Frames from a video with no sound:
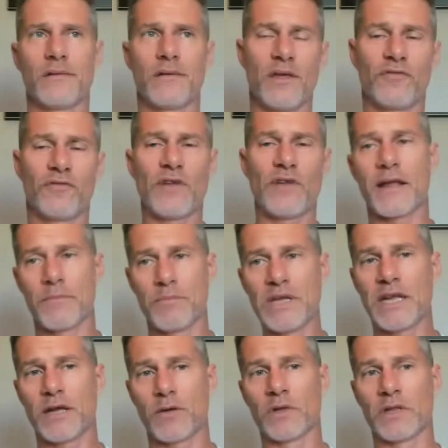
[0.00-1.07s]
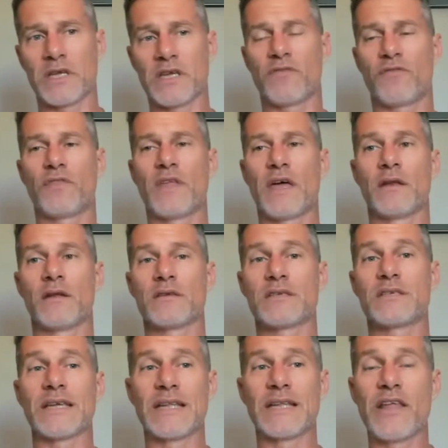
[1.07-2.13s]
if not immediate relief, then
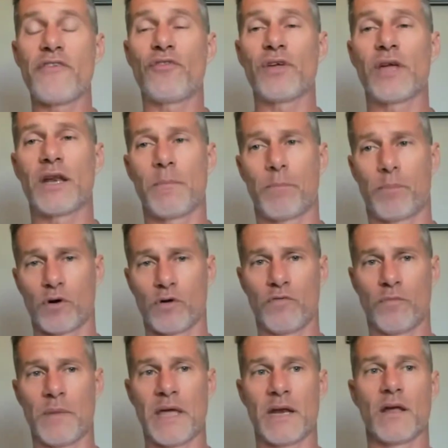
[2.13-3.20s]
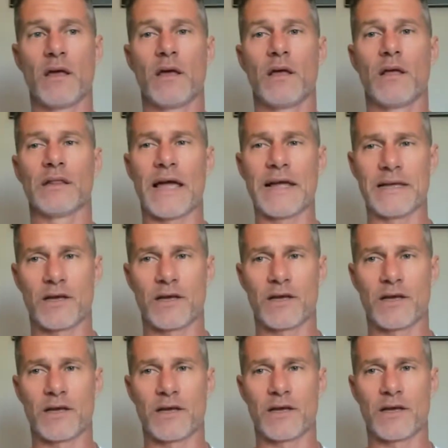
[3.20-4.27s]
significant improvement. Like
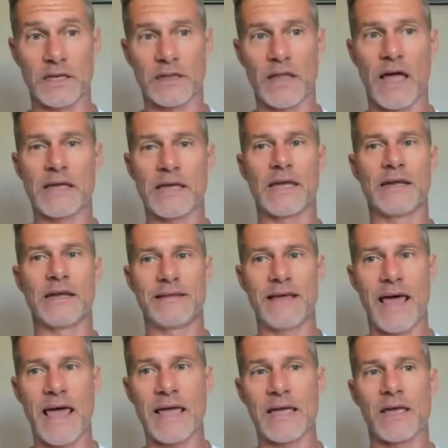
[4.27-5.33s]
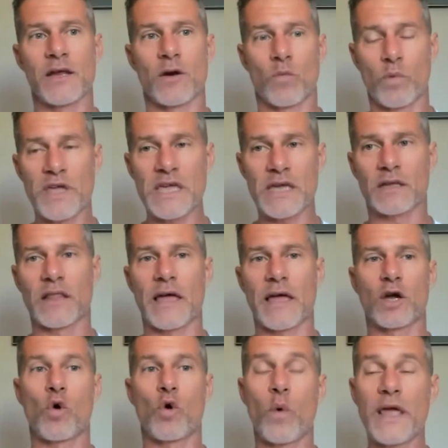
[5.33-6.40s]
quickly, like in a day, in a week,
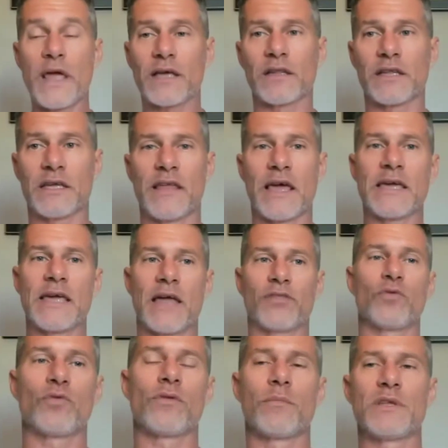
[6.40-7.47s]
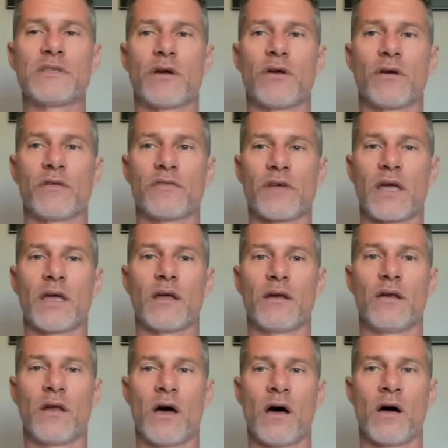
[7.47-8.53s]
like quickly, they get the material and it's like,
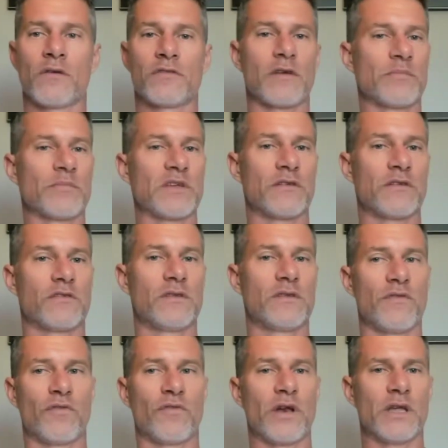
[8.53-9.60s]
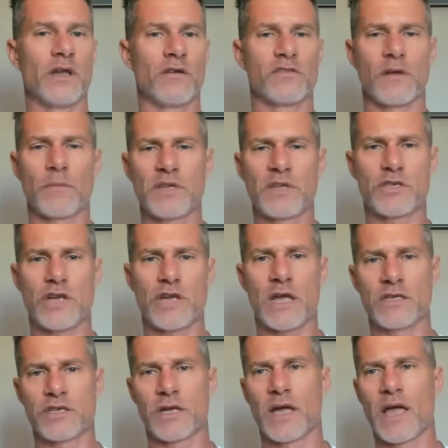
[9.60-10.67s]
no, something's different here. Something's
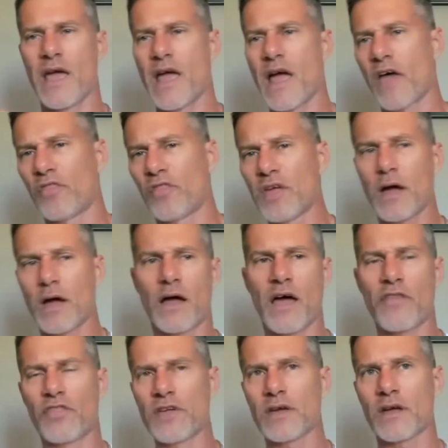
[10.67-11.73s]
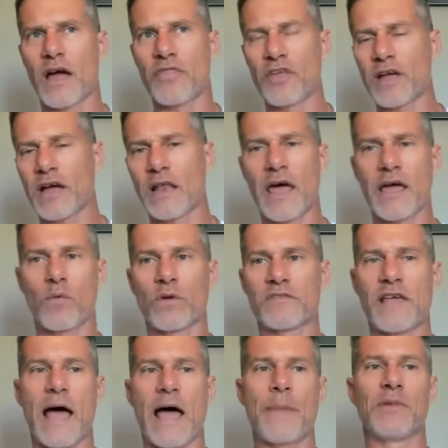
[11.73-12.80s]
changing. I think I like
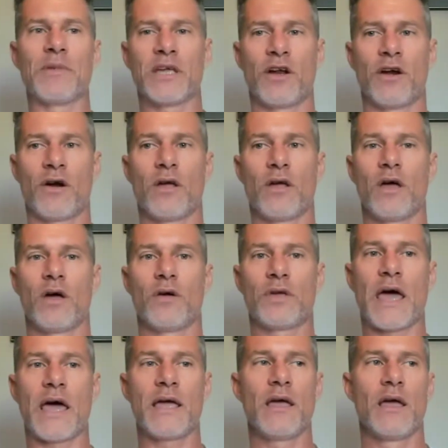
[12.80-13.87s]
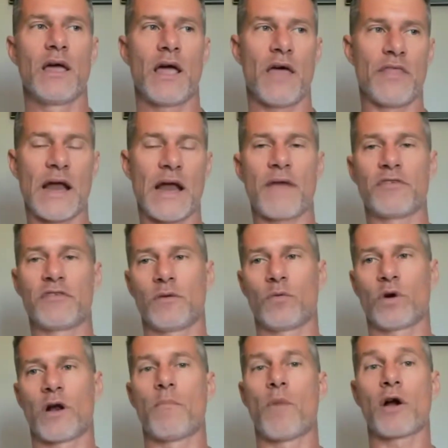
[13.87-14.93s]
what's happening here. Okay. And then obviously we're
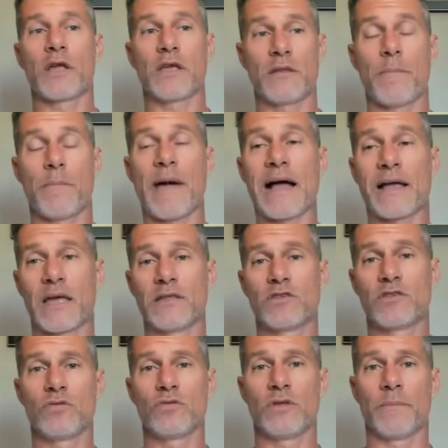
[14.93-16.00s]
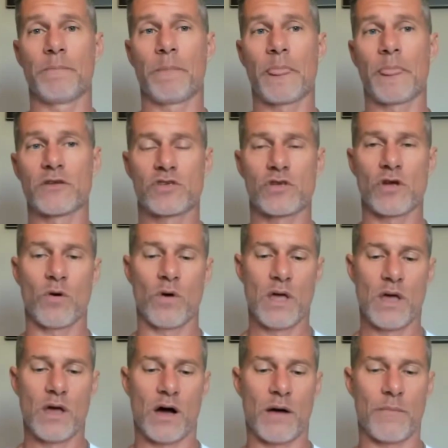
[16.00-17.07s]
going to market the back end to them. So
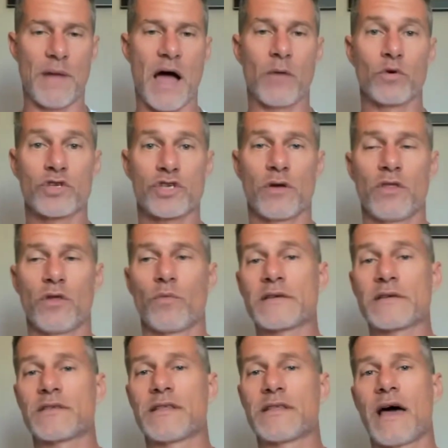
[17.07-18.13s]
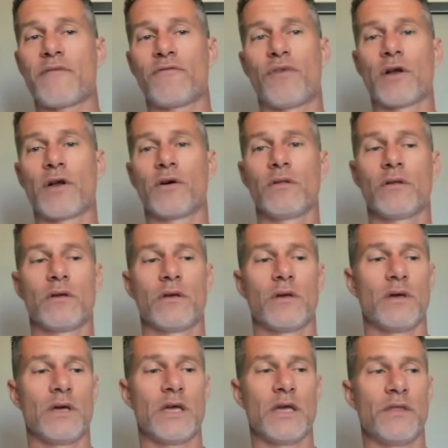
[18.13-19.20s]
I will show you the rest of that funnel
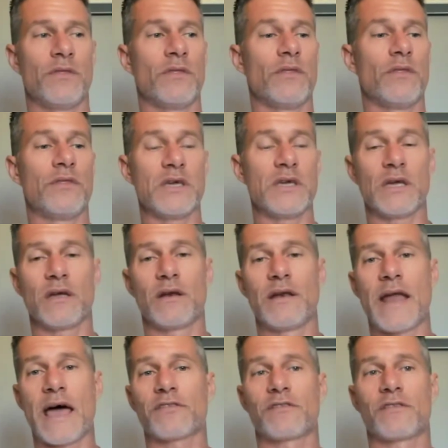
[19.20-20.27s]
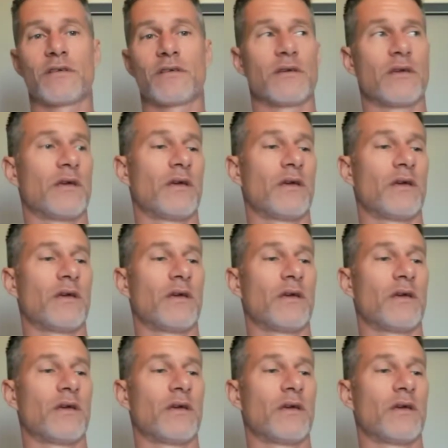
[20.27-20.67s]
in the next